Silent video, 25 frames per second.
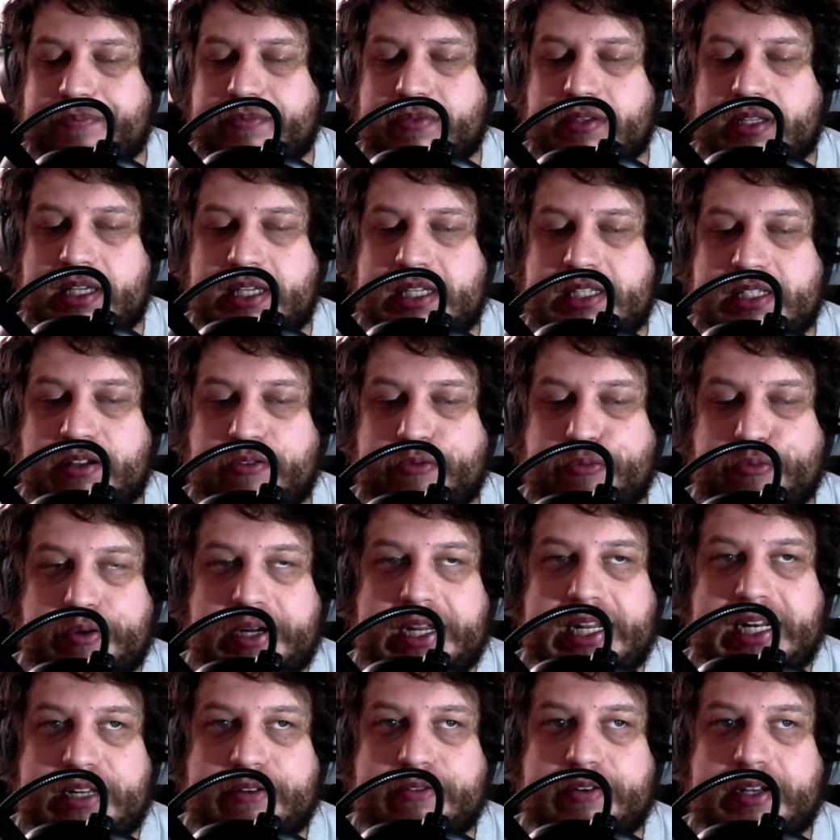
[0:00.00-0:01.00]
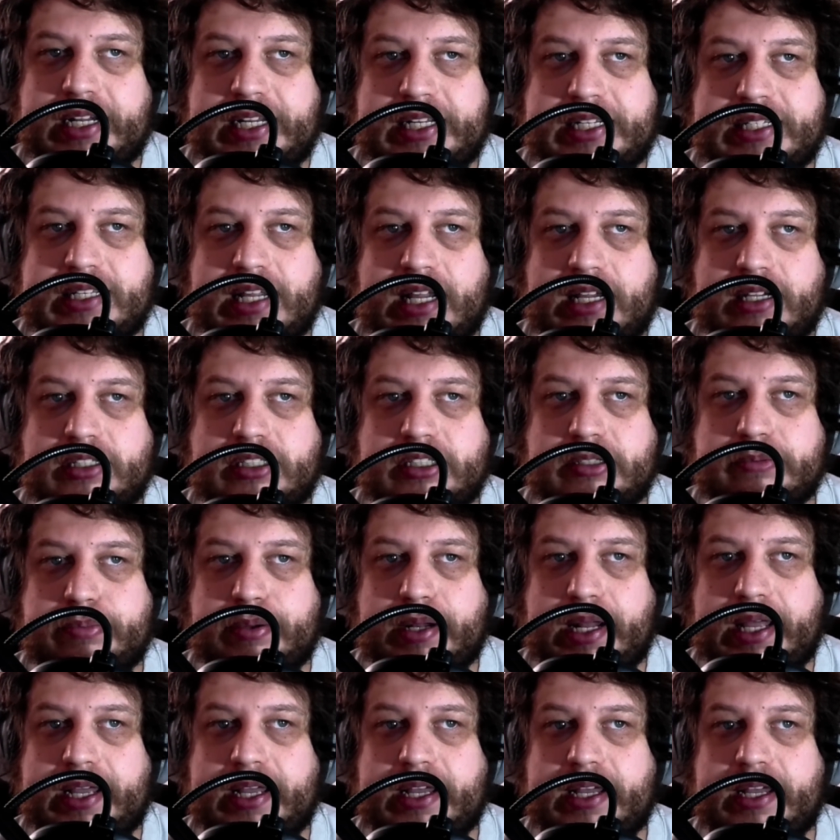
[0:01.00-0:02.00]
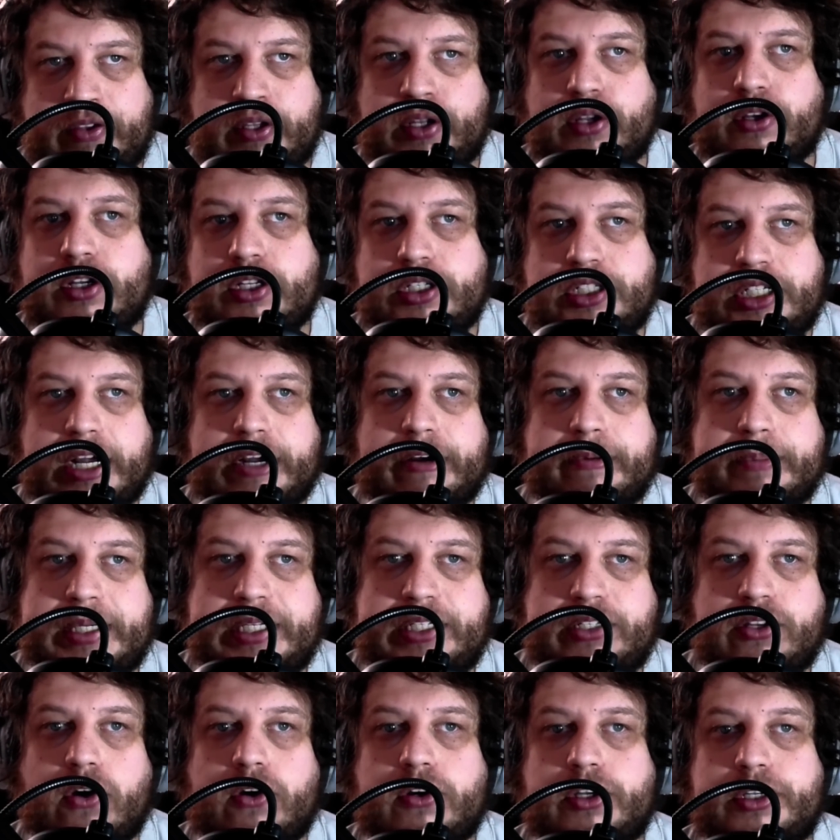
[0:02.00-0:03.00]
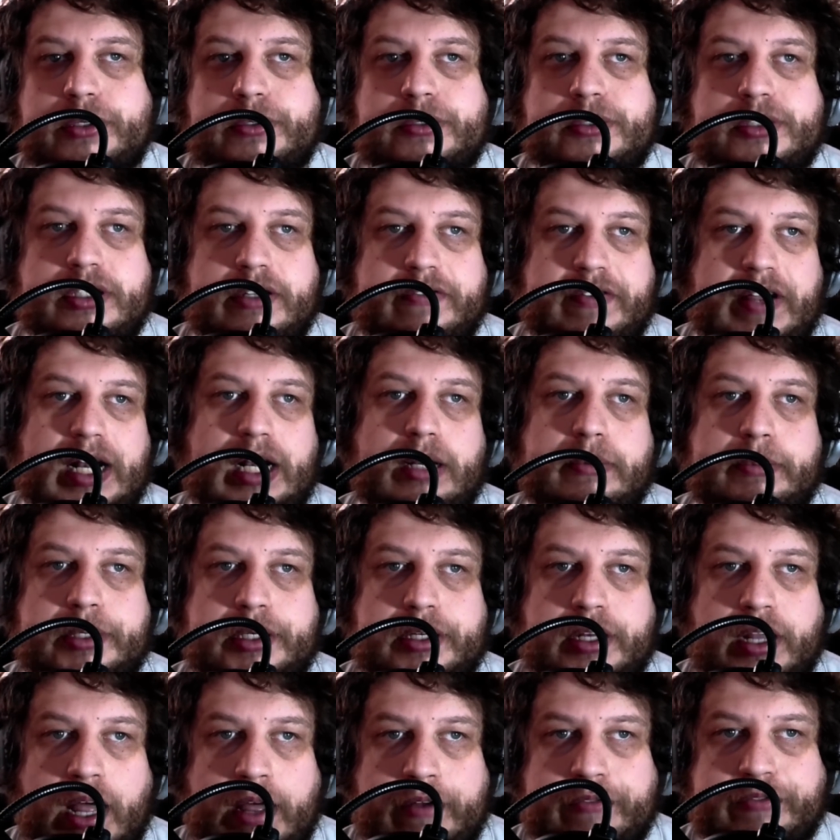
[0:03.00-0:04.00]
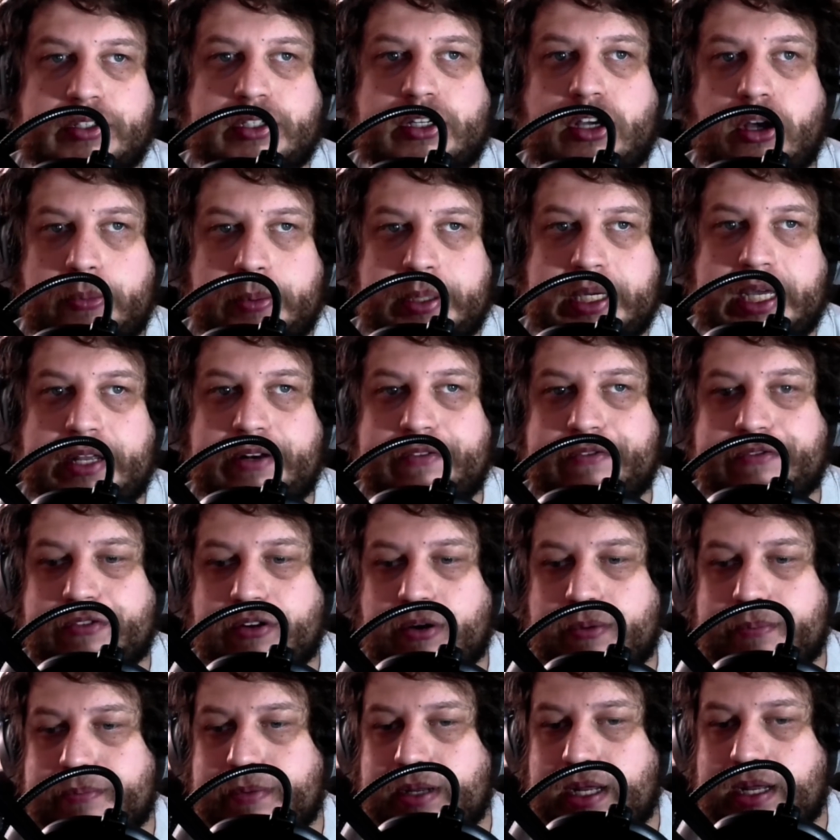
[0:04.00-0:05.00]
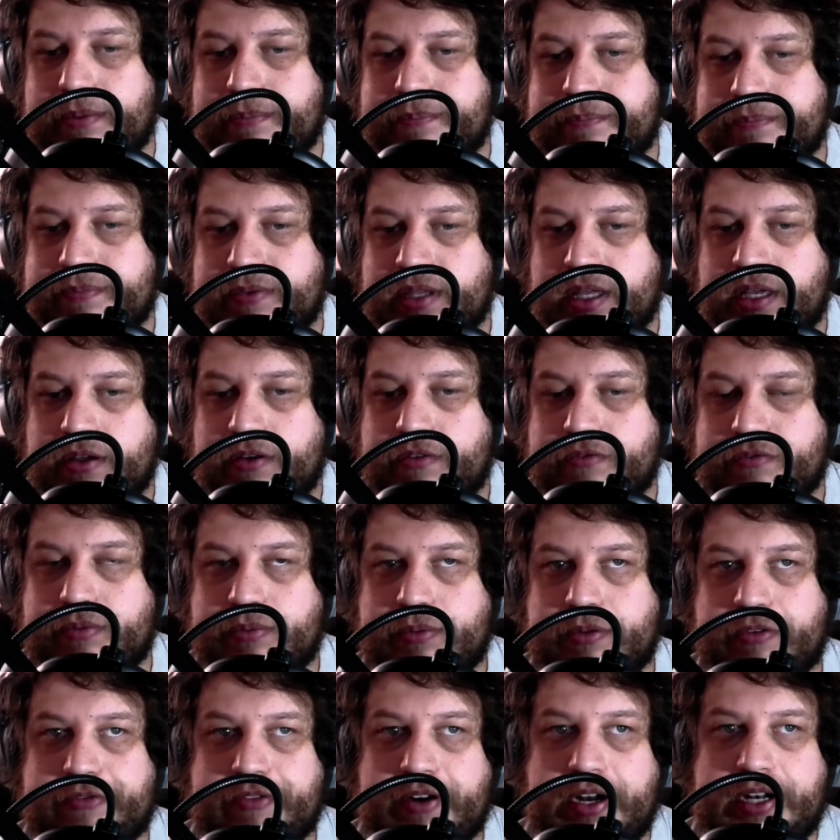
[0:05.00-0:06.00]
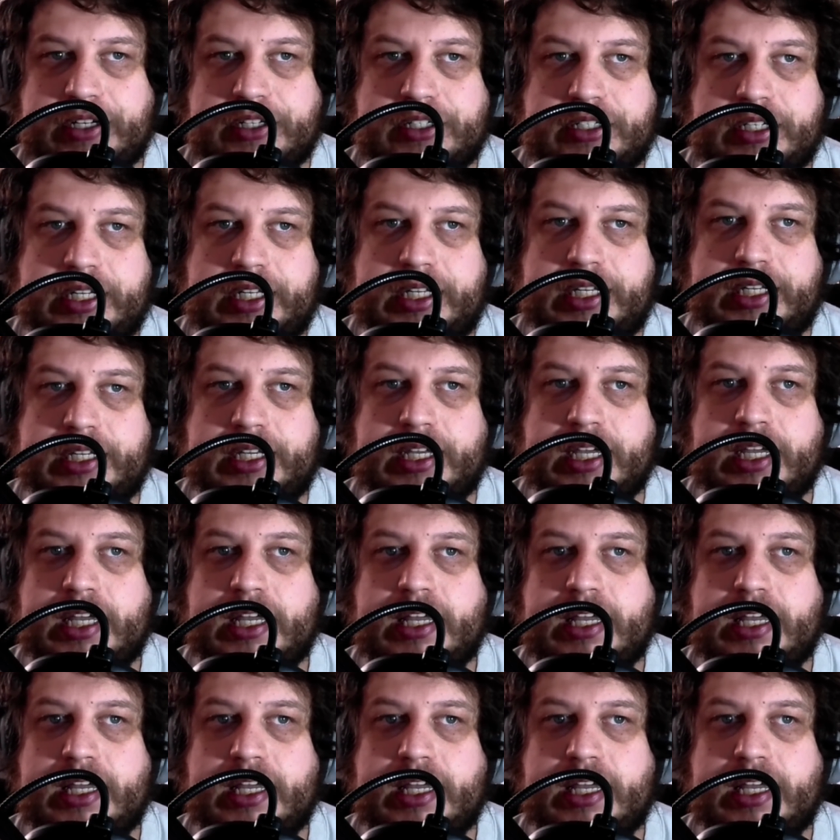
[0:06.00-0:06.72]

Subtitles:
He's a really, really talented player. You look at Jeremy Doku's development after coming in from the French league.